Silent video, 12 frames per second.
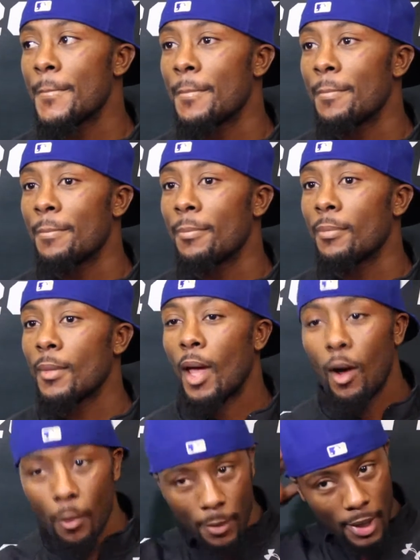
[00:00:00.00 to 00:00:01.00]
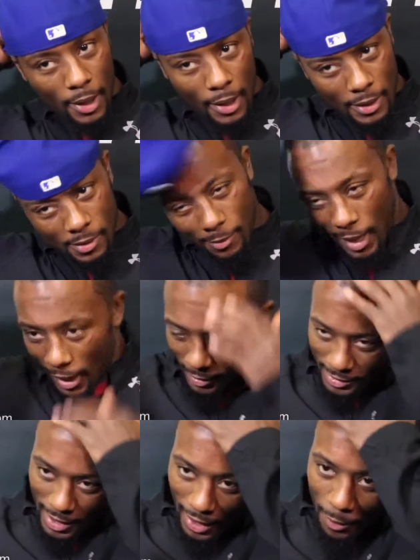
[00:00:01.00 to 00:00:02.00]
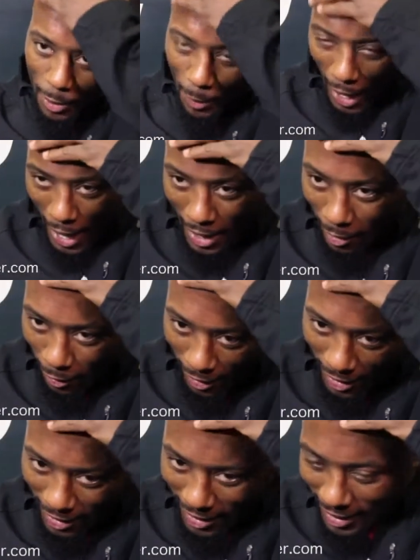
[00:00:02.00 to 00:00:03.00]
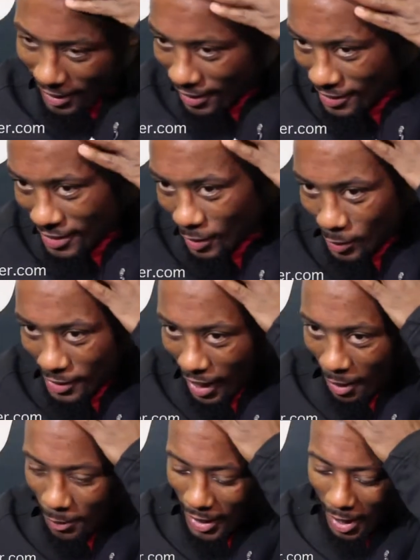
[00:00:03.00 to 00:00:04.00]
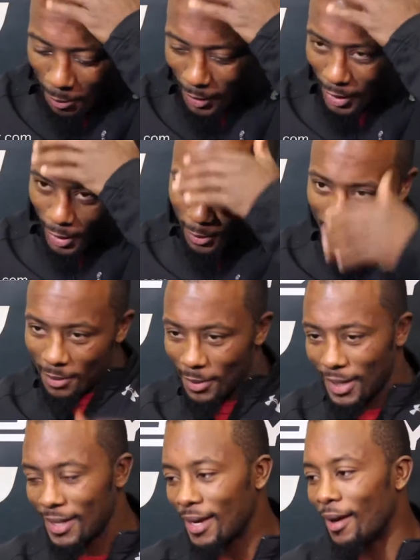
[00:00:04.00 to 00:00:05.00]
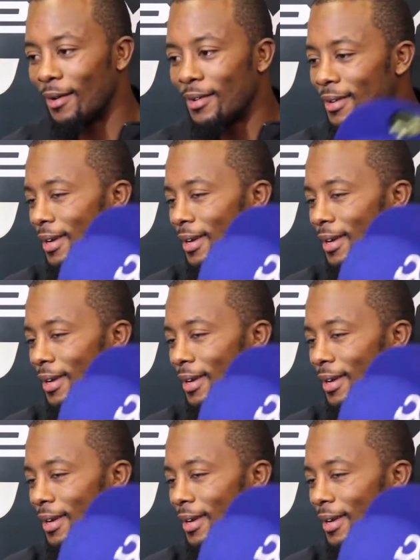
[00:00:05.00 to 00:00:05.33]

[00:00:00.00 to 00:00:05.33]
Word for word: tonight, and you just barely have a little. Yeah, I put my hat on because he was knocking me up a little bit, but you know.